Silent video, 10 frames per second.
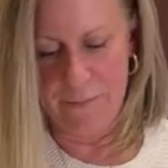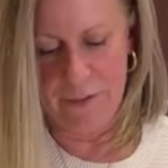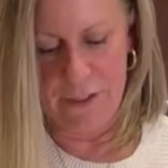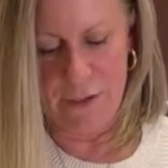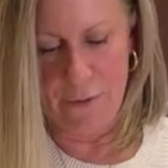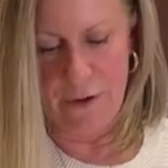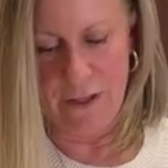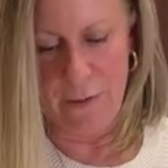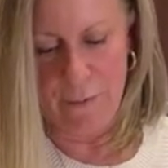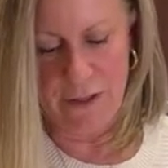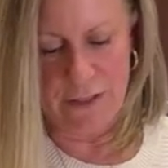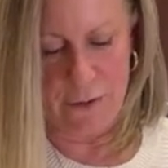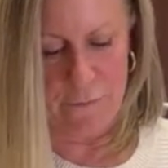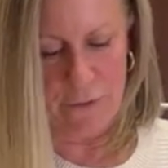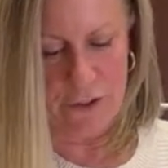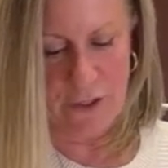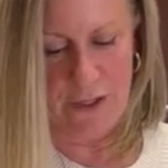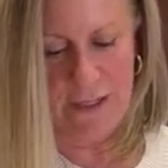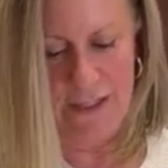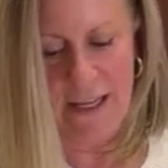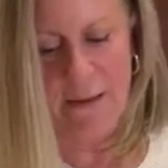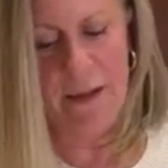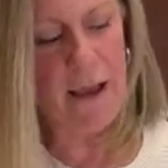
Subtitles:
So good. Let me bring this over so you can see. Let me